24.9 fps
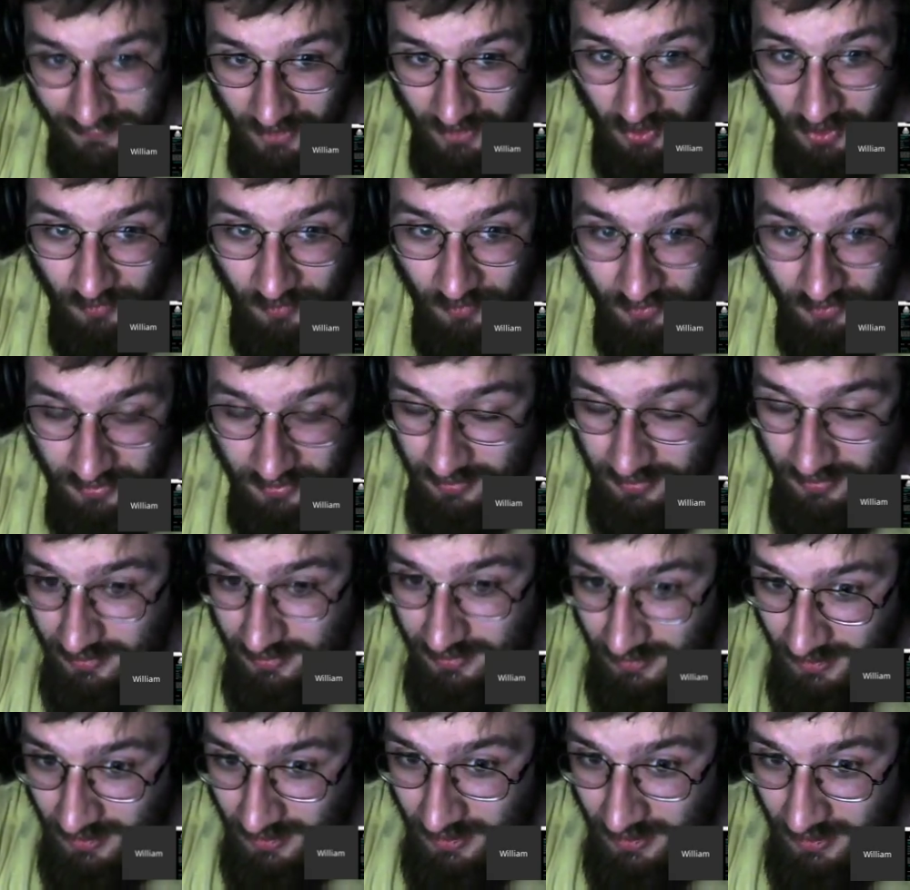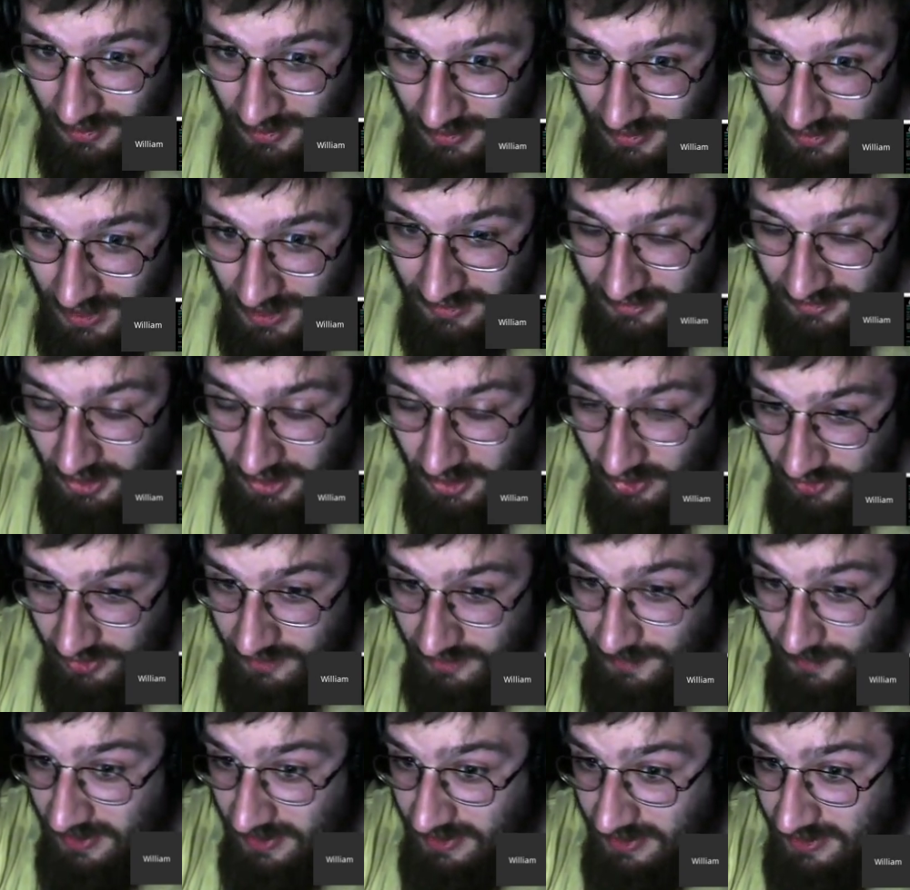almost. It's costing
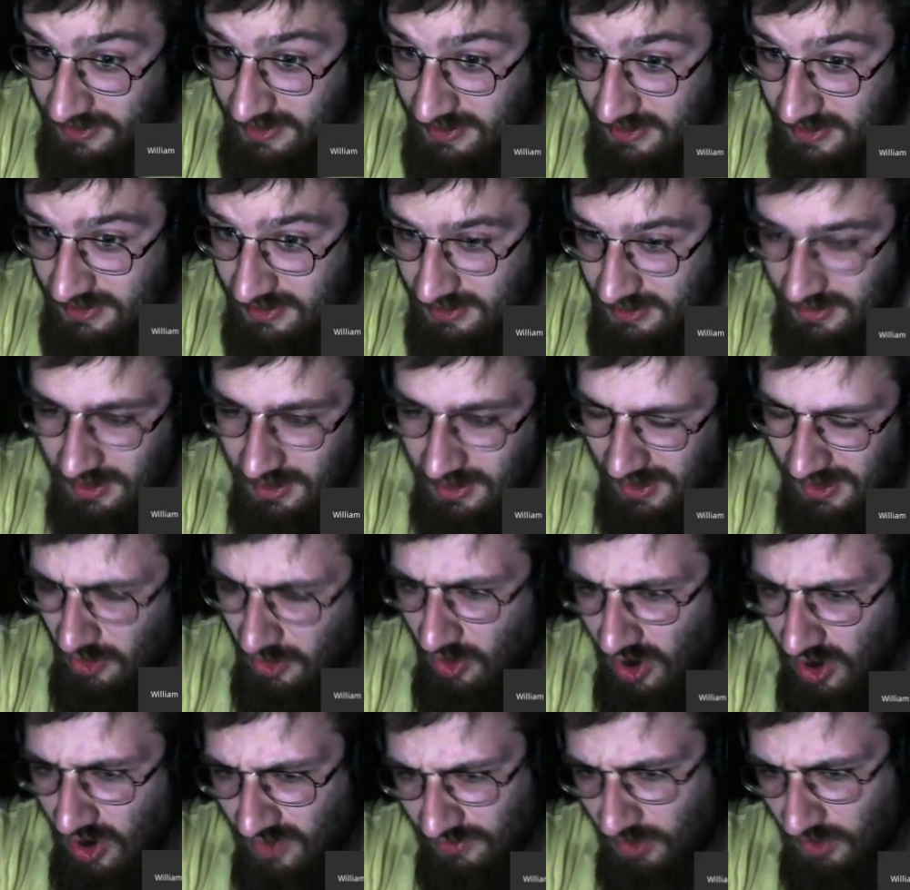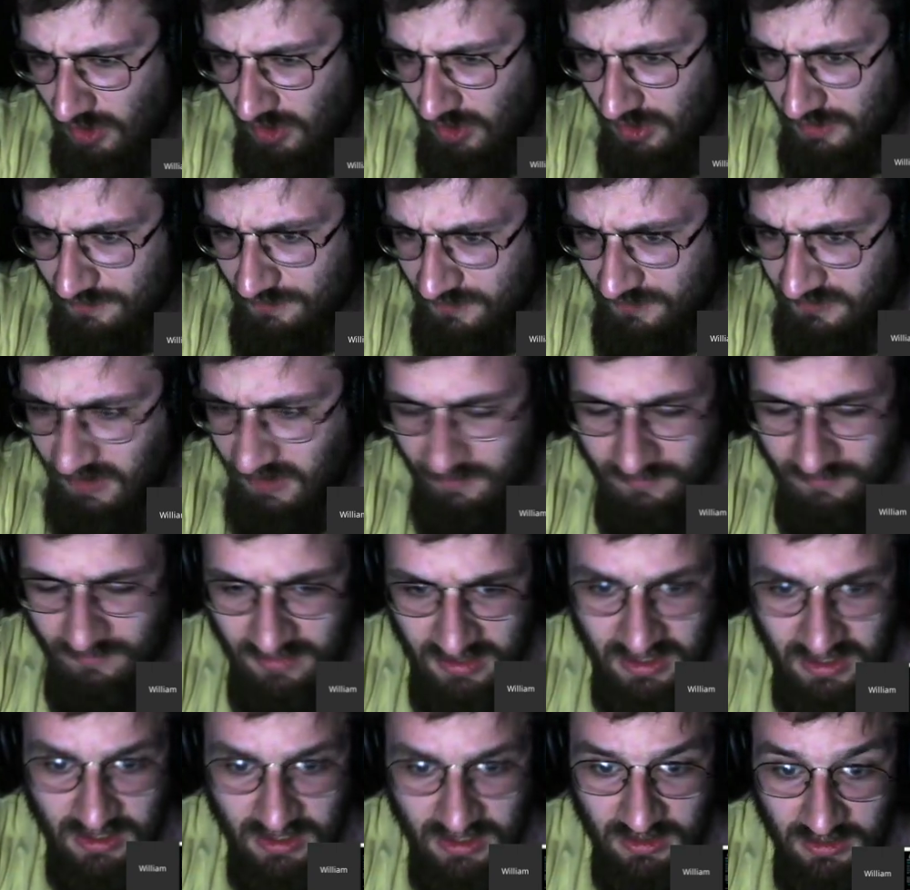about well over
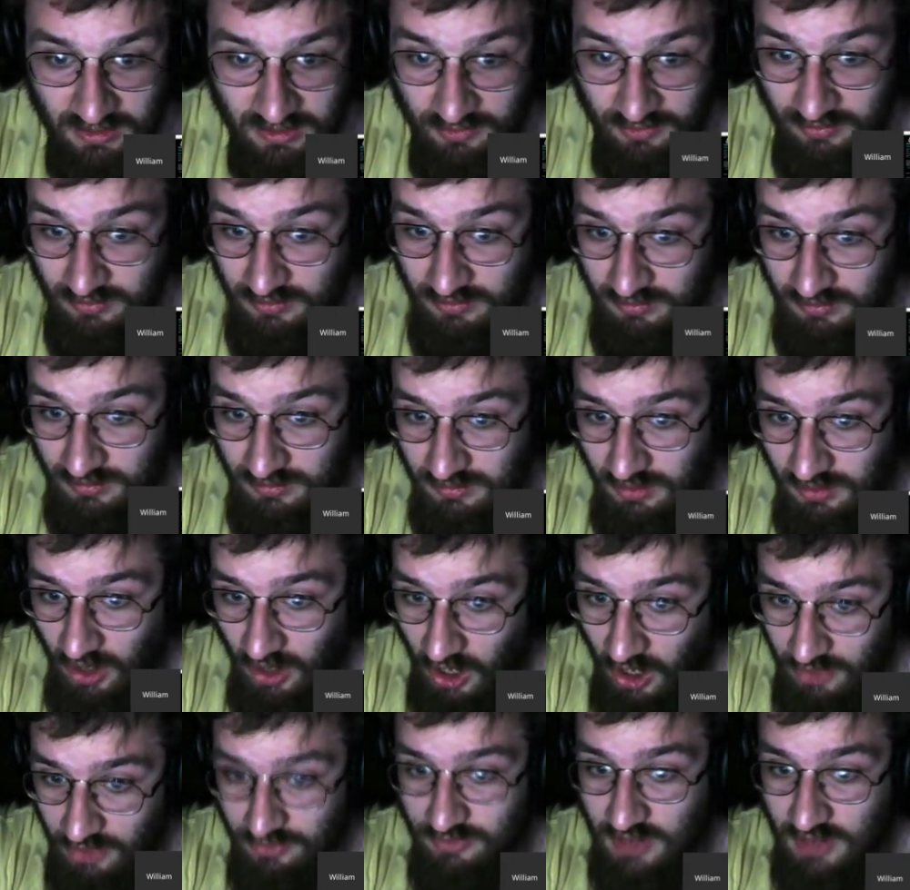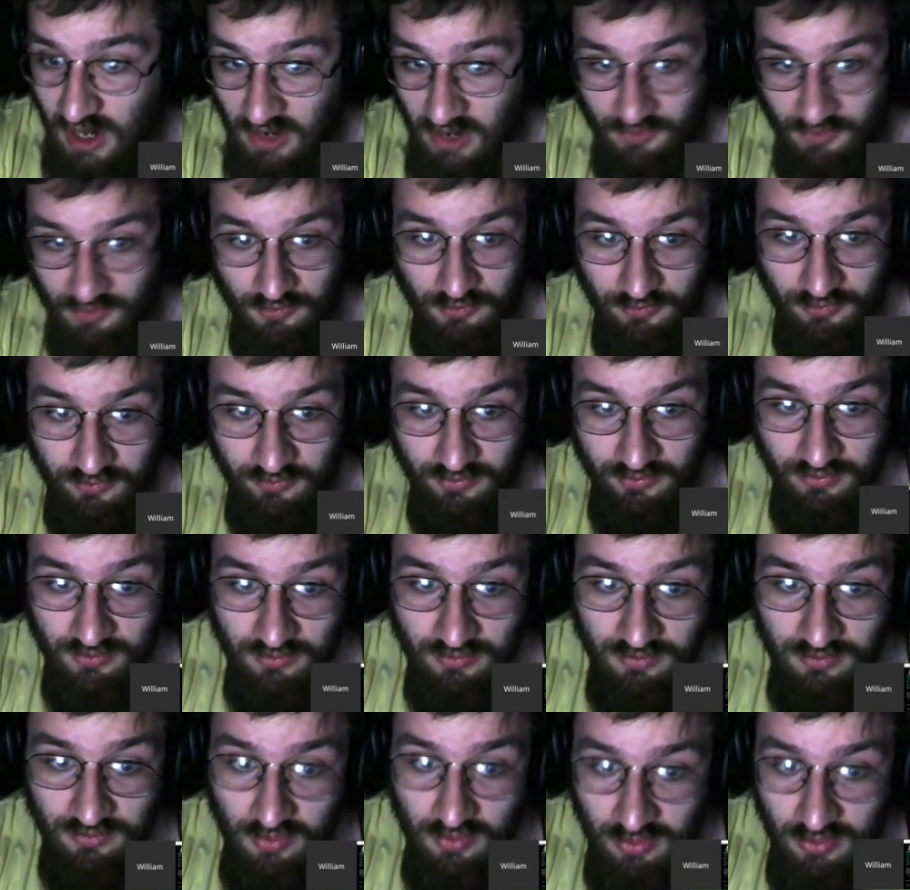$1,700
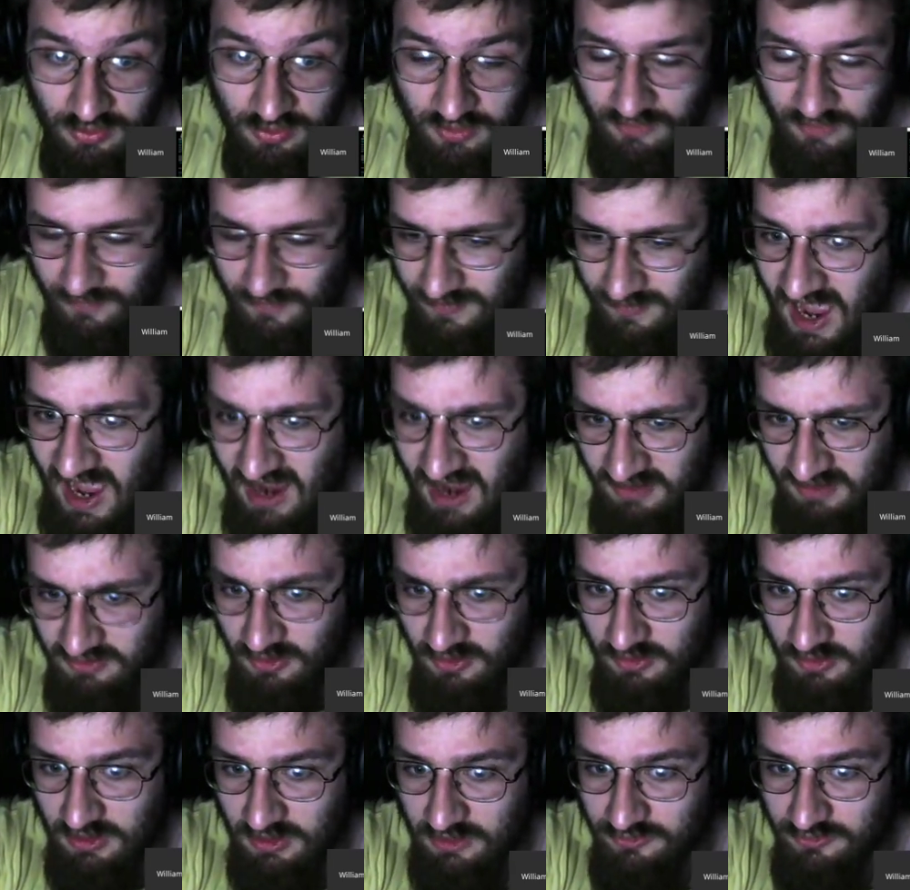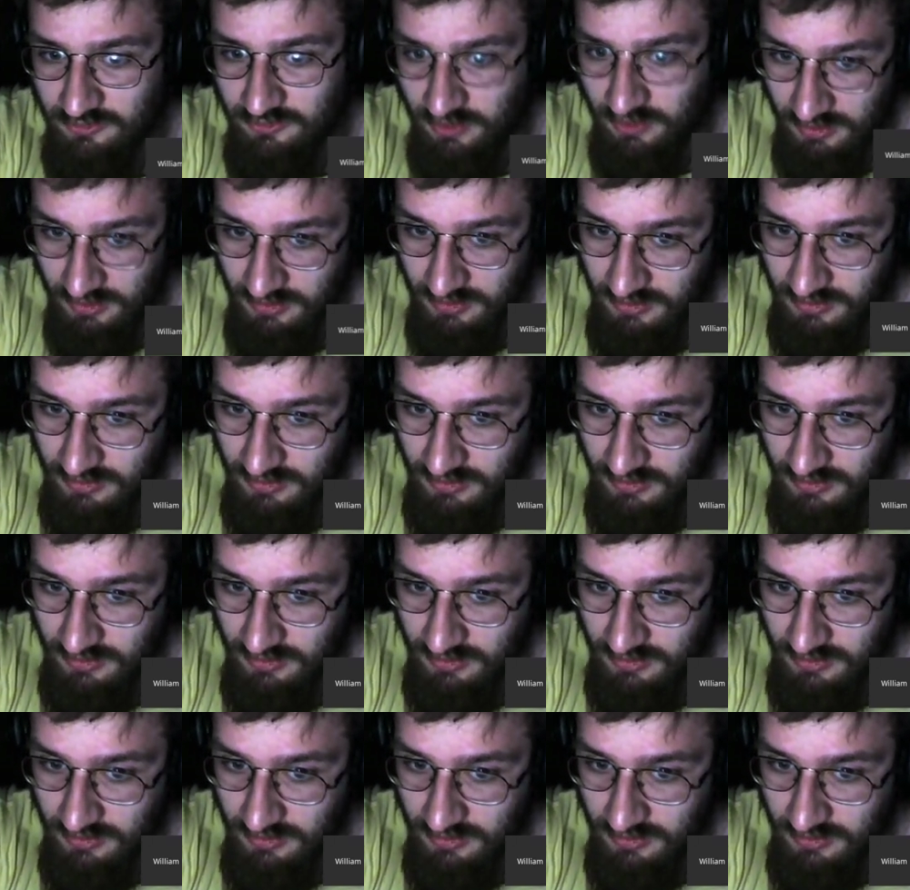because of tax and all that shit.